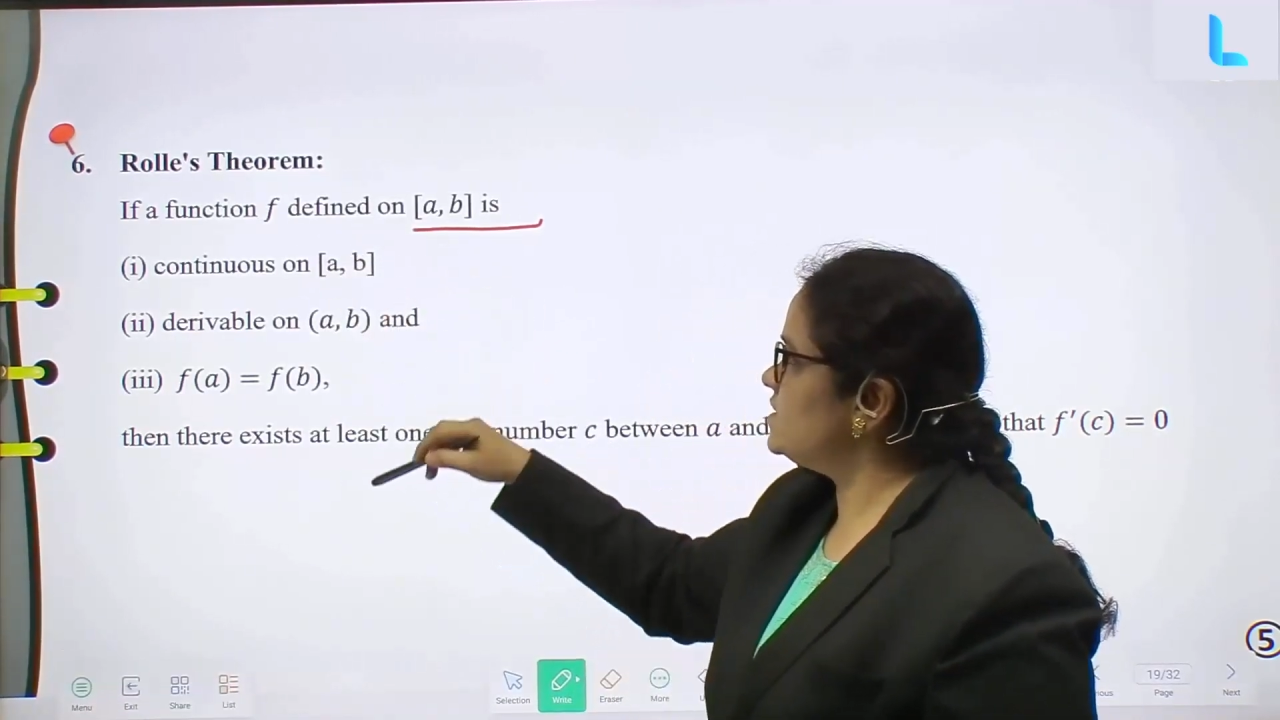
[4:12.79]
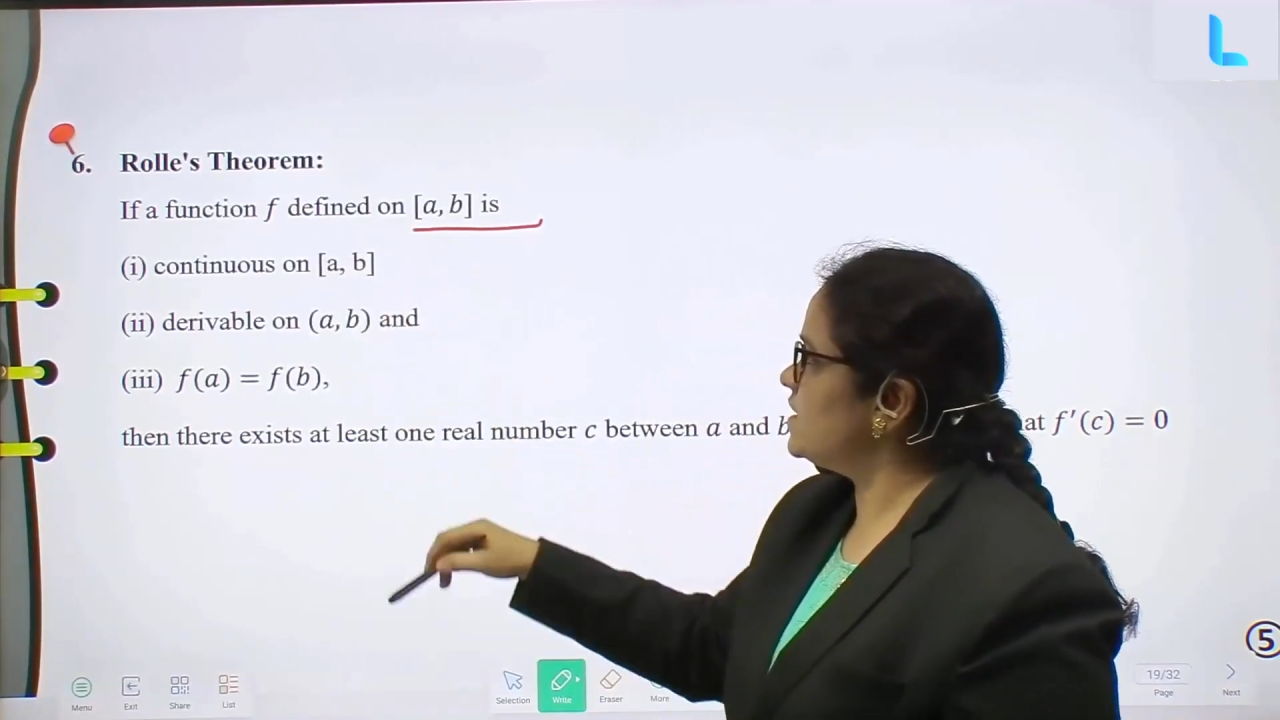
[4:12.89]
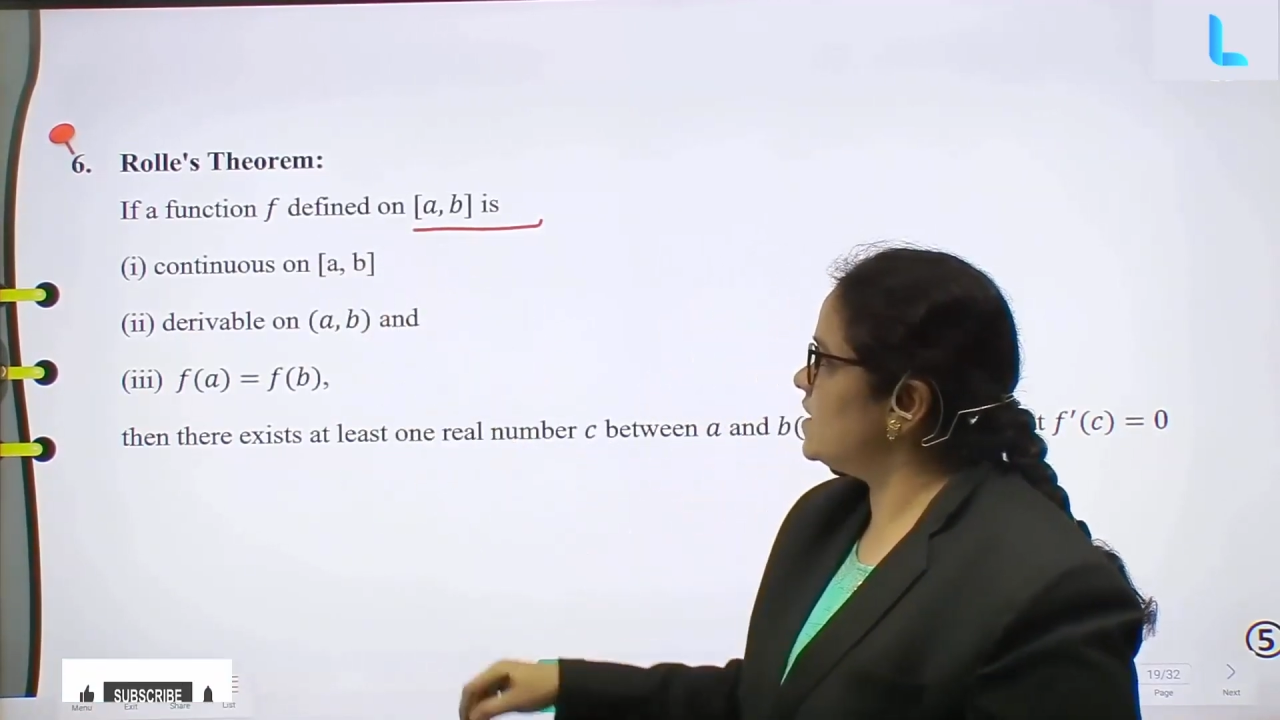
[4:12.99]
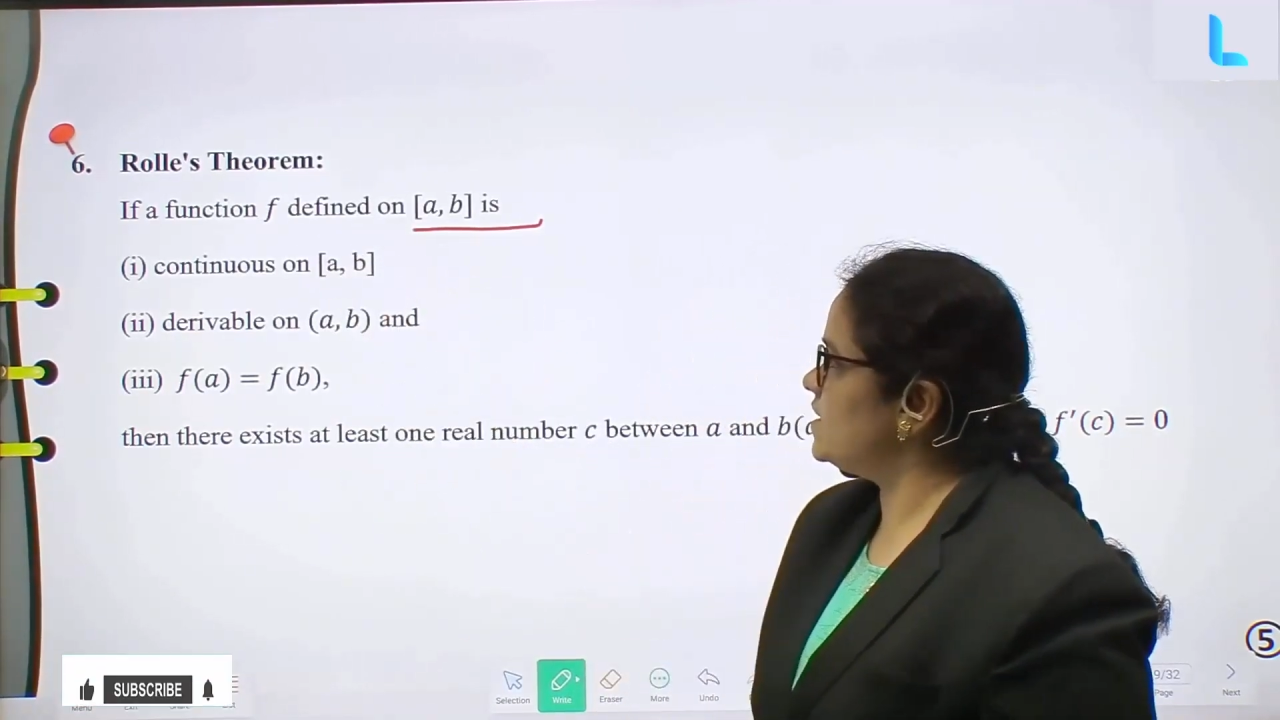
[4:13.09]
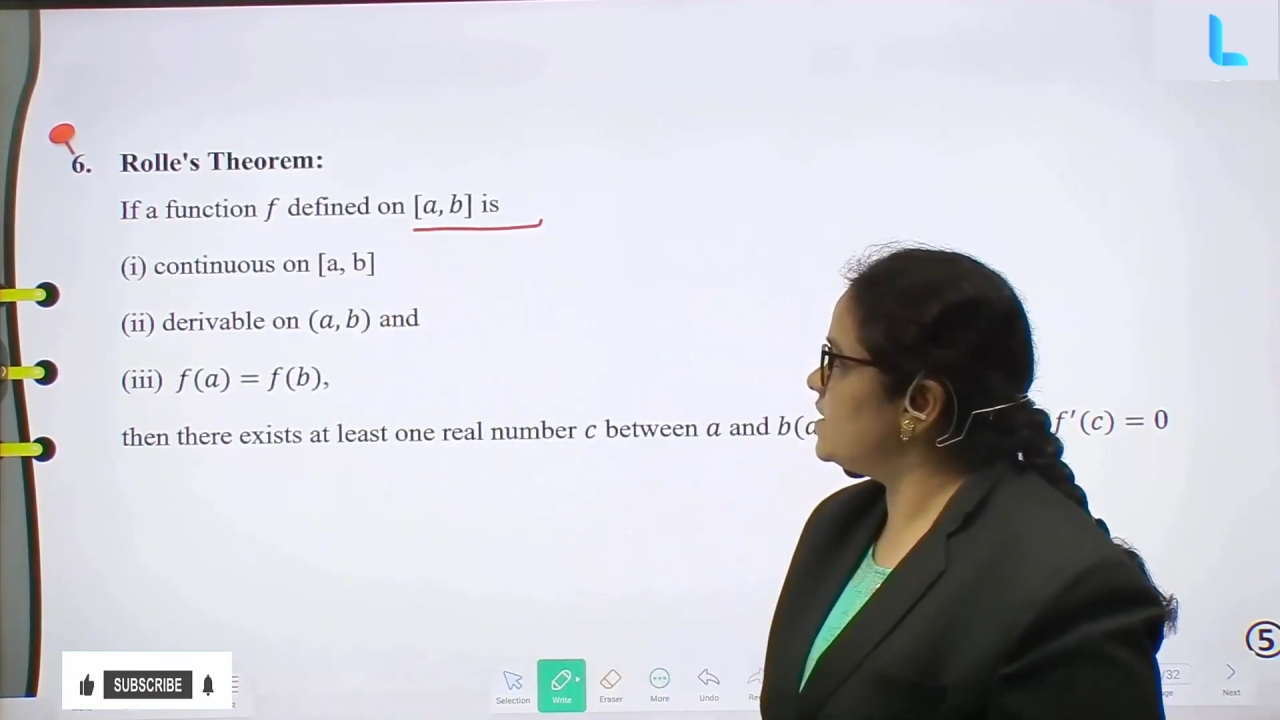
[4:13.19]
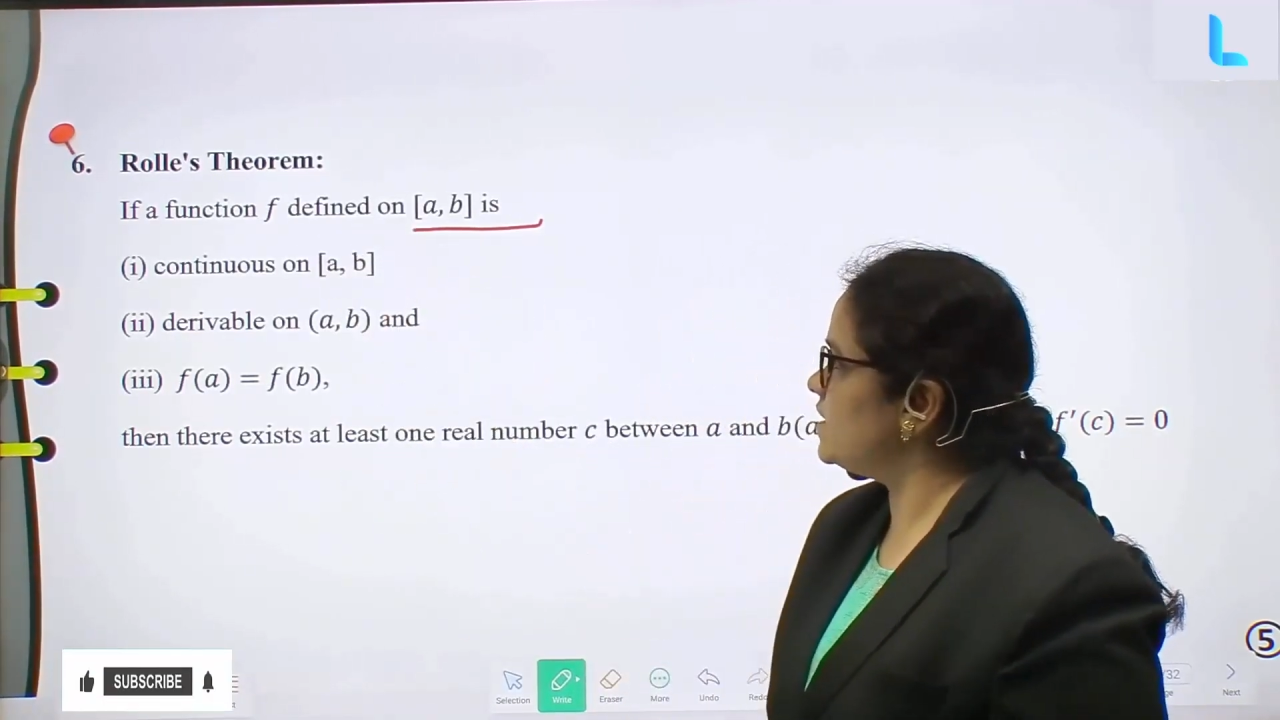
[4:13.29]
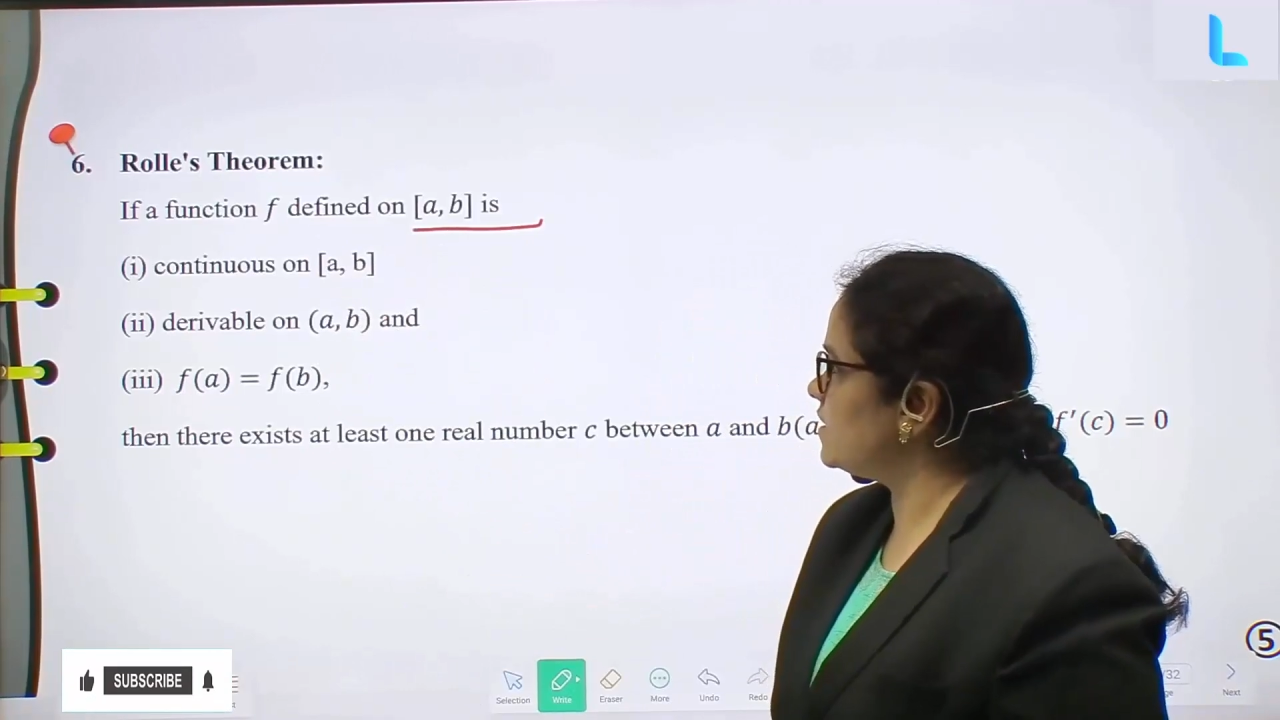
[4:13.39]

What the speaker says: again here